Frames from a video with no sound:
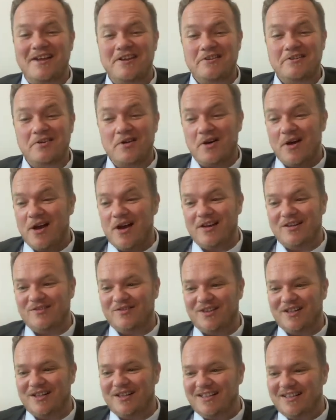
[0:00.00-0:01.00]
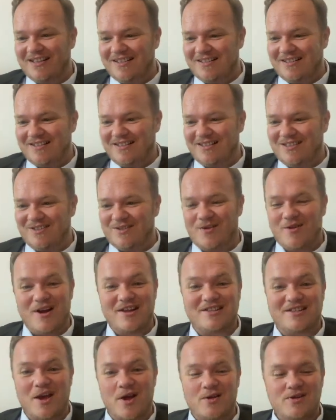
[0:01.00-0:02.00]
not heard of a
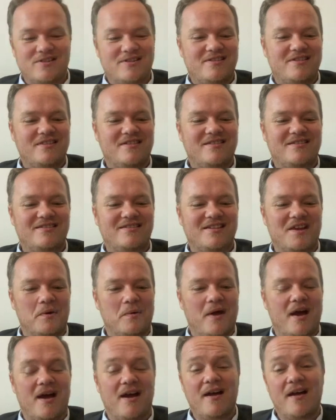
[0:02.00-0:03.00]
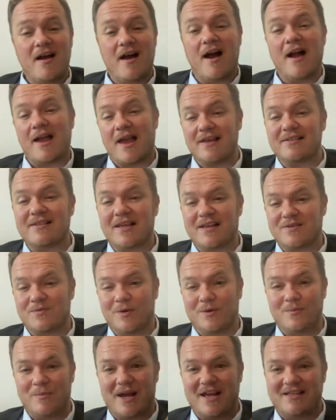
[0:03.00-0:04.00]
Discretos. So I guess that's
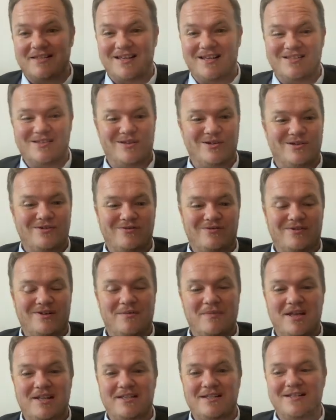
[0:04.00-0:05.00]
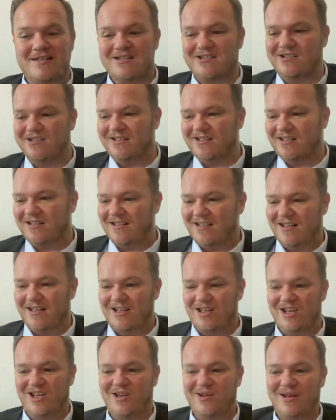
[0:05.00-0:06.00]
what makes it sort of limited edition,
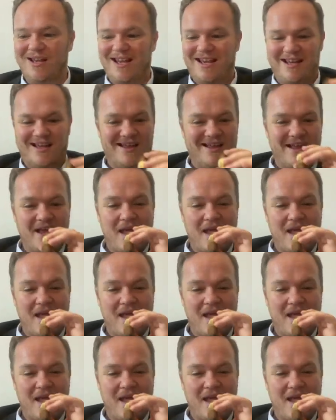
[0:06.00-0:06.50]
unique.